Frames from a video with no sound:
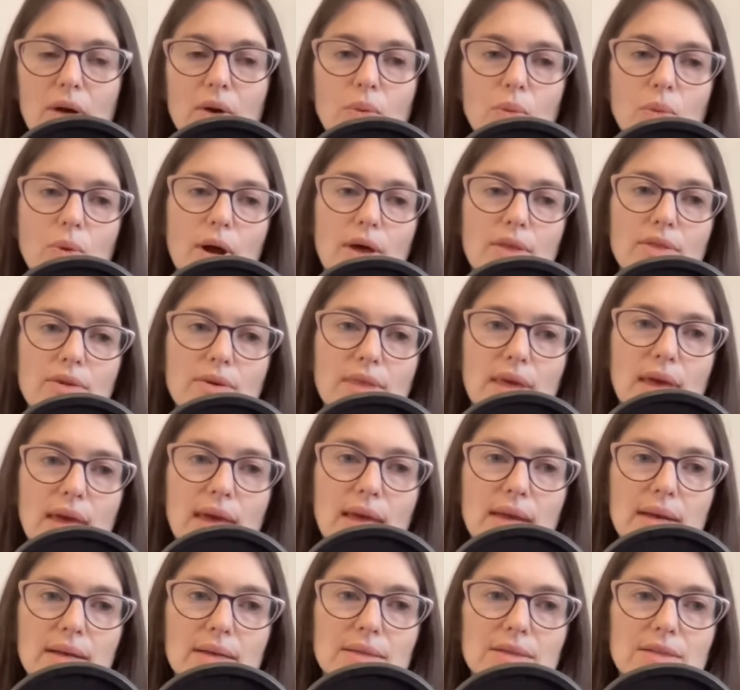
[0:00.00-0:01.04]
rather
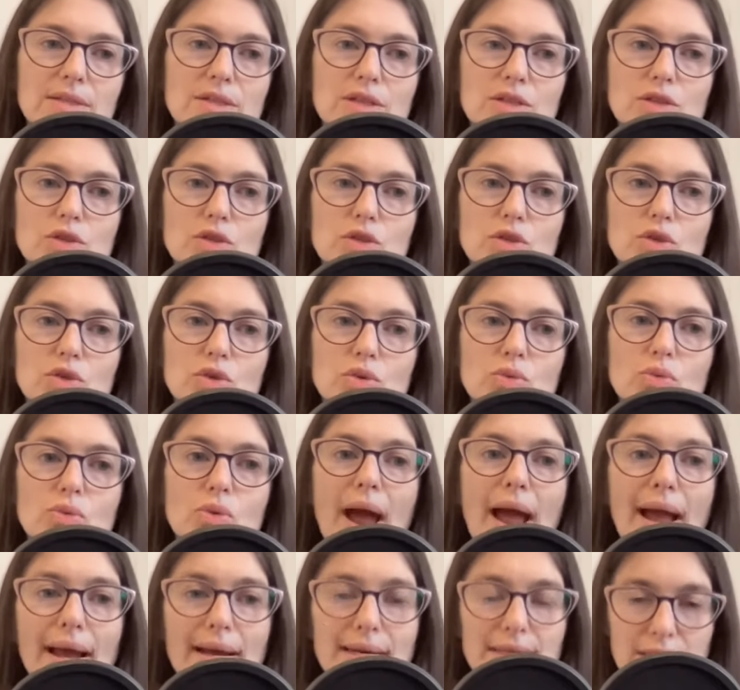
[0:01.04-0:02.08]
than
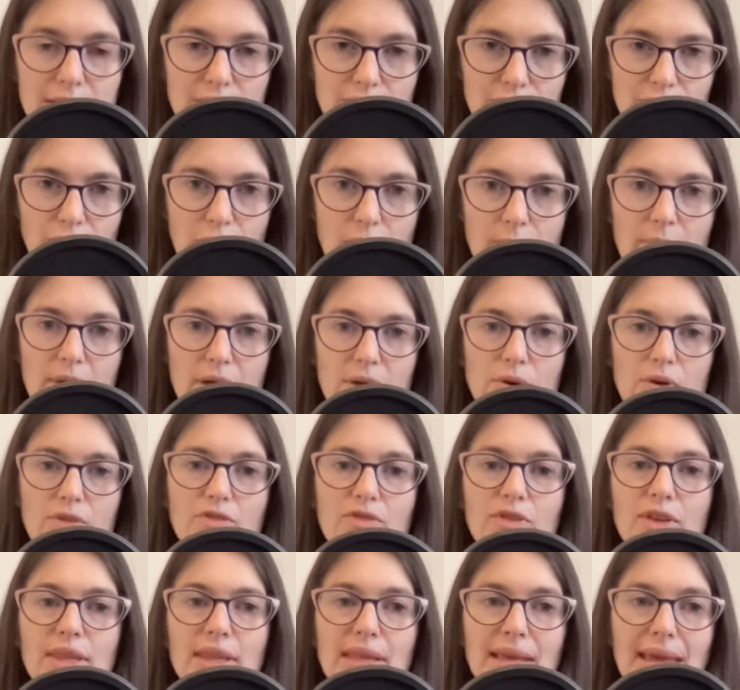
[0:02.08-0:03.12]
detracting from it or
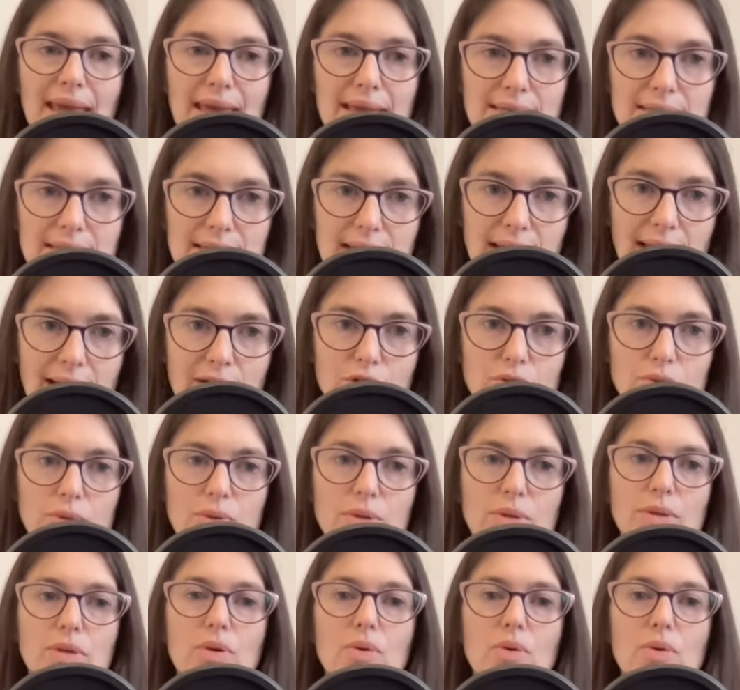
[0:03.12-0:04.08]
feeling anti-natural